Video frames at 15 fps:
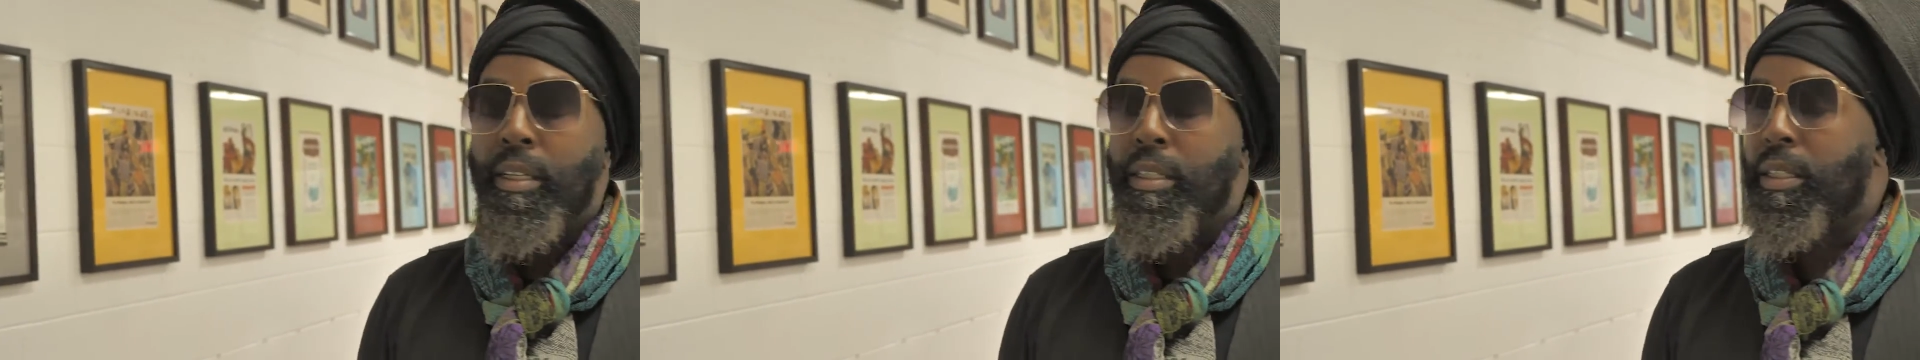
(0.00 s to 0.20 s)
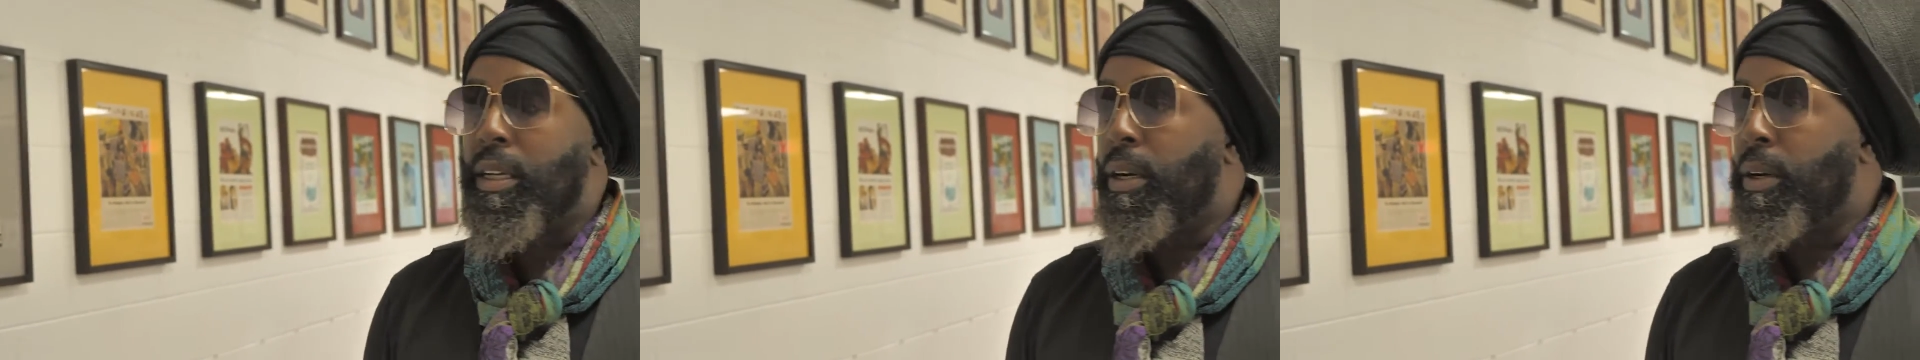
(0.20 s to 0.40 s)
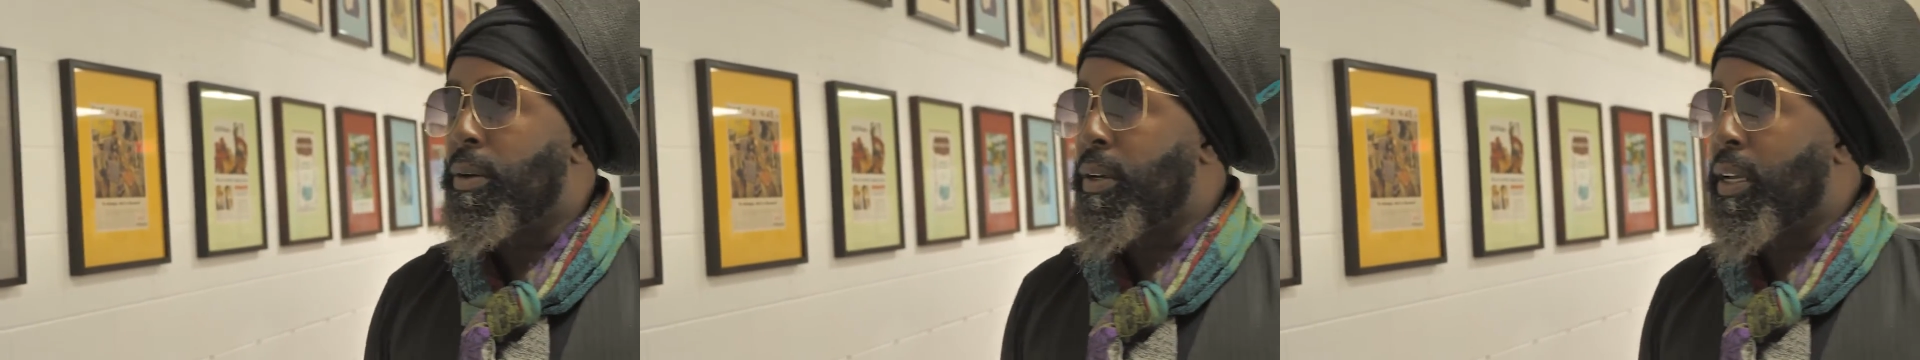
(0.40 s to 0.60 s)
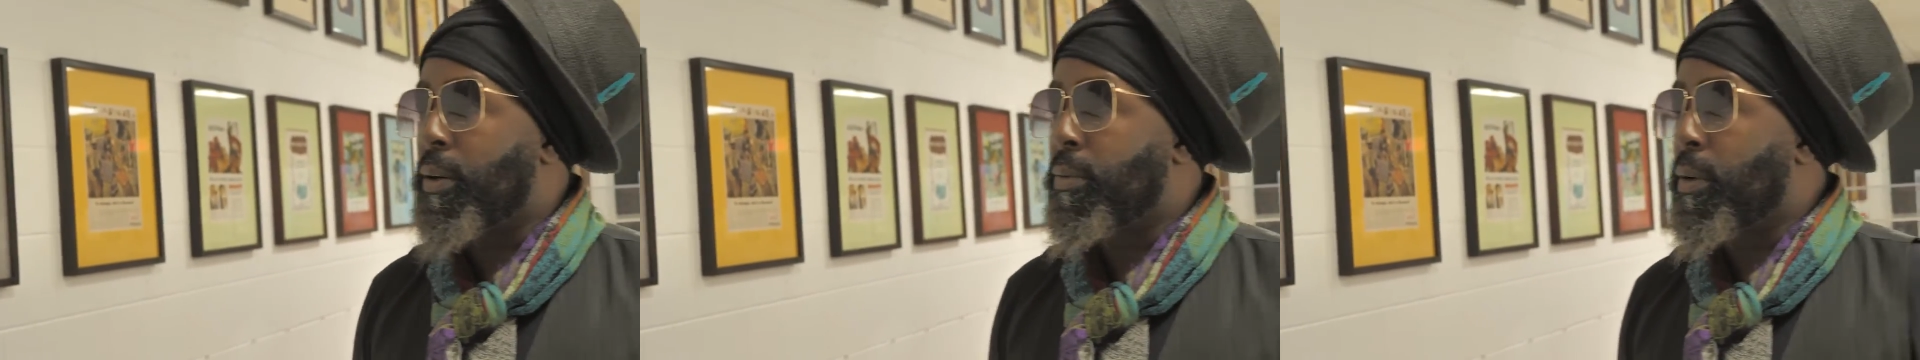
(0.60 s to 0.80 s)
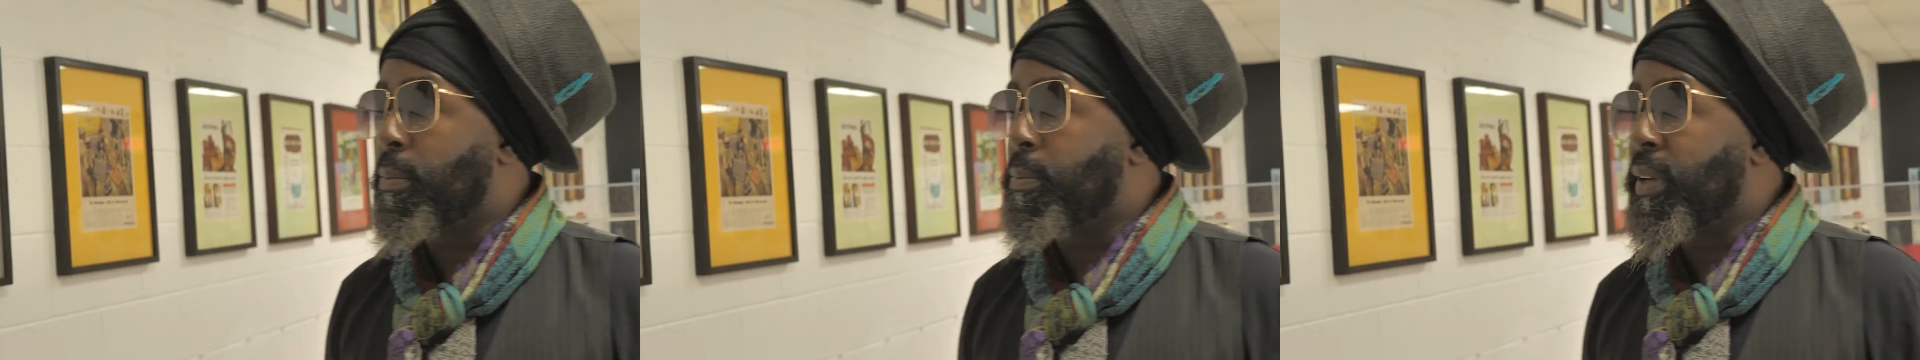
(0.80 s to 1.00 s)
So
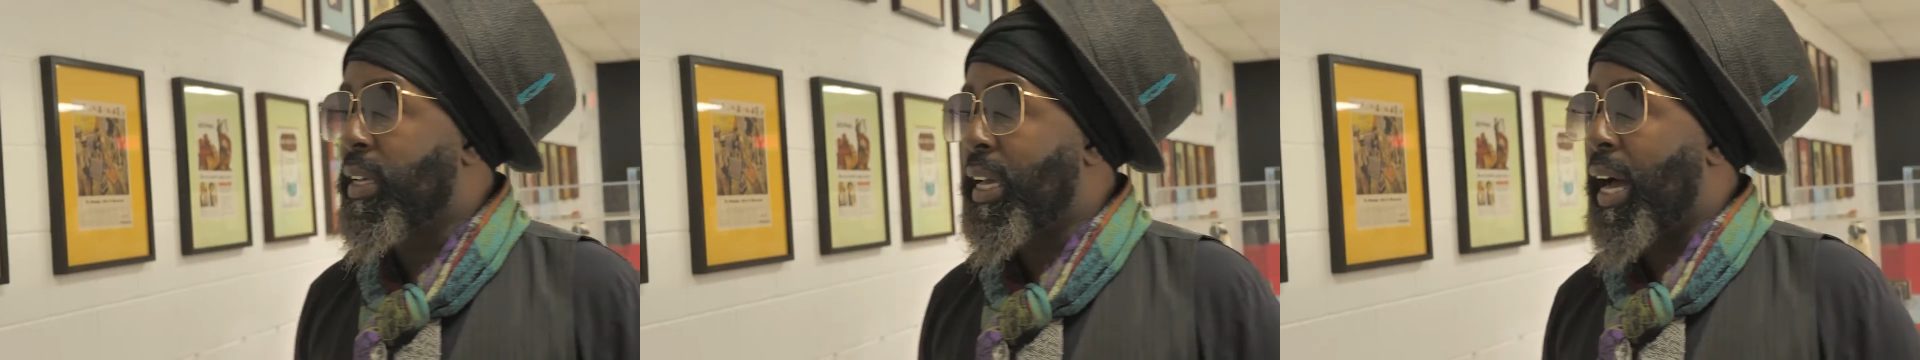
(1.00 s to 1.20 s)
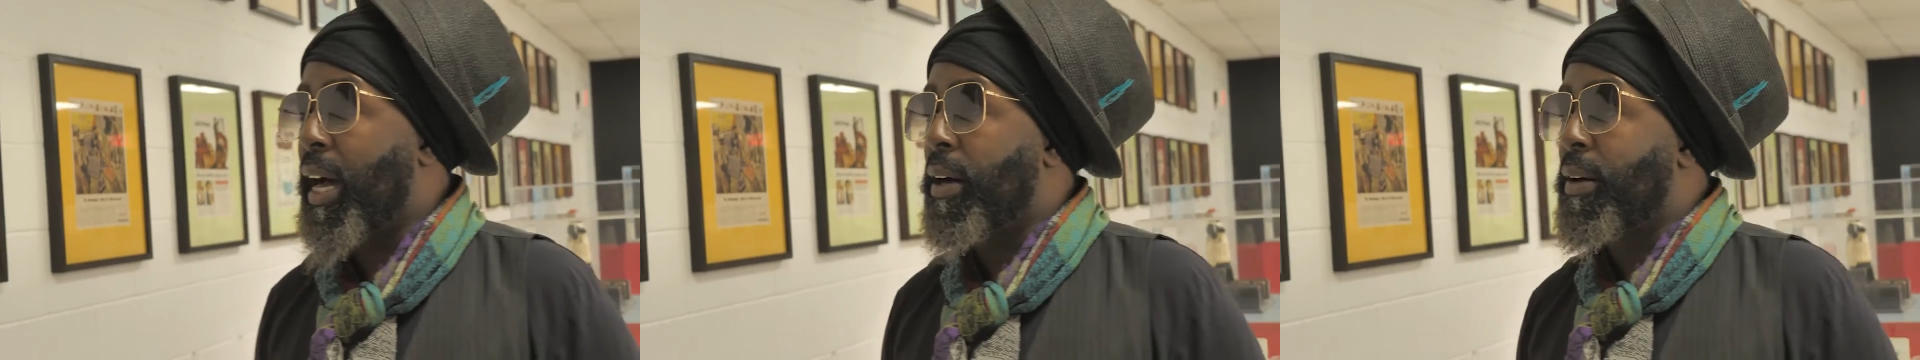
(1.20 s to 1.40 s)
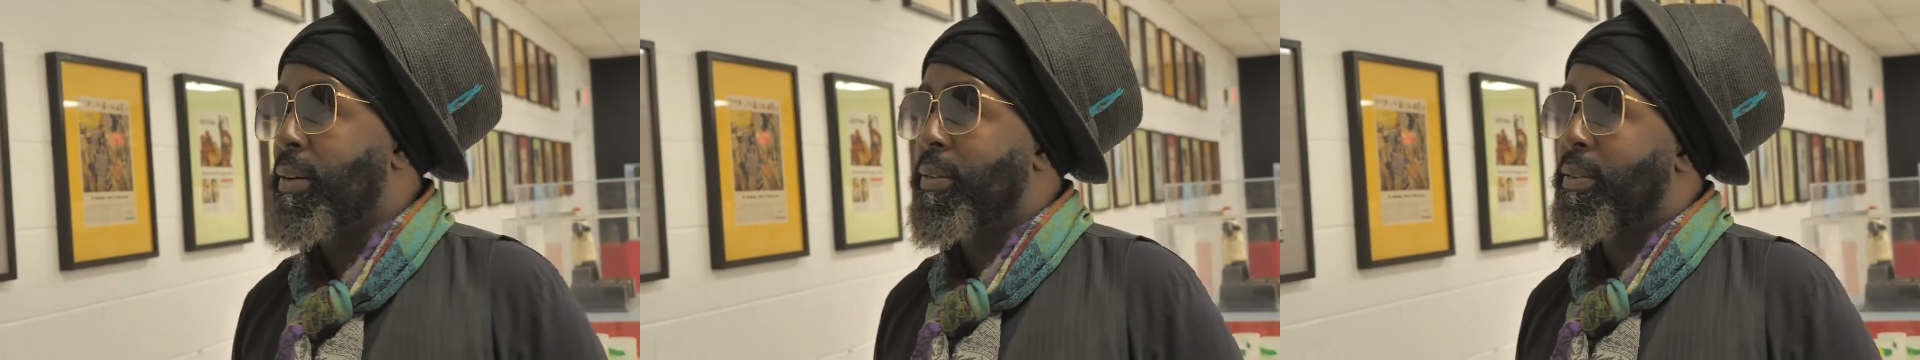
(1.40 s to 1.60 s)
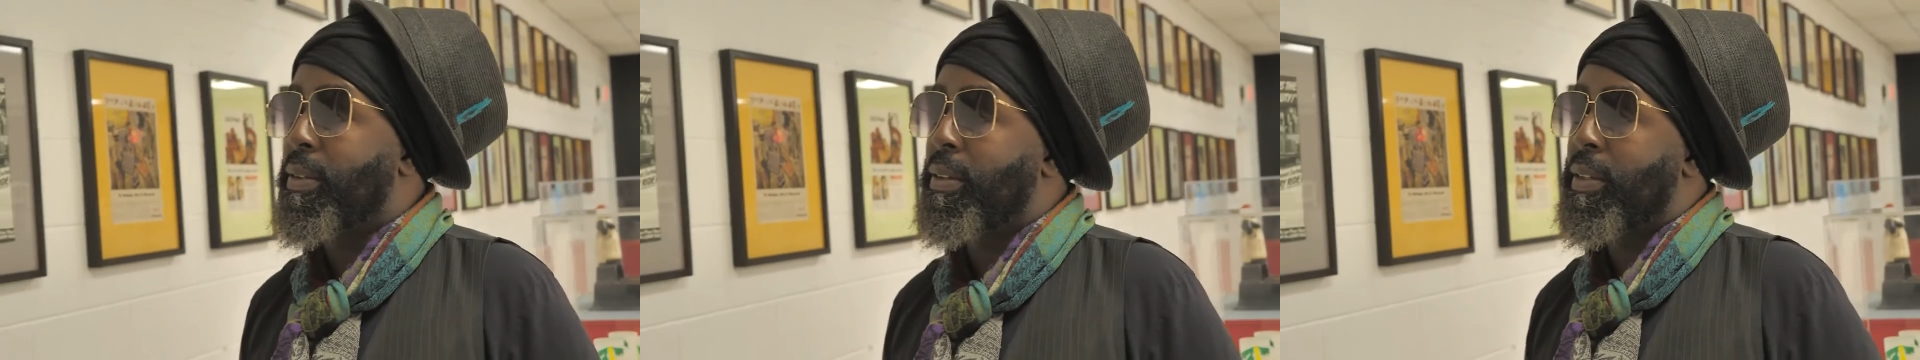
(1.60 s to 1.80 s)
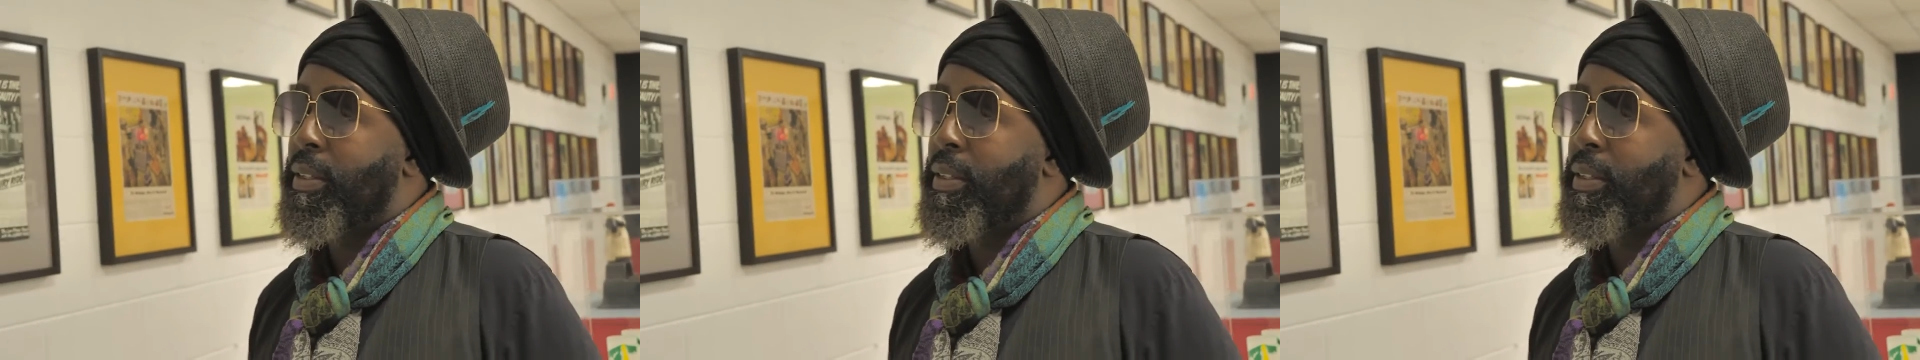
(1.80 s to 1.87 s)
it will be out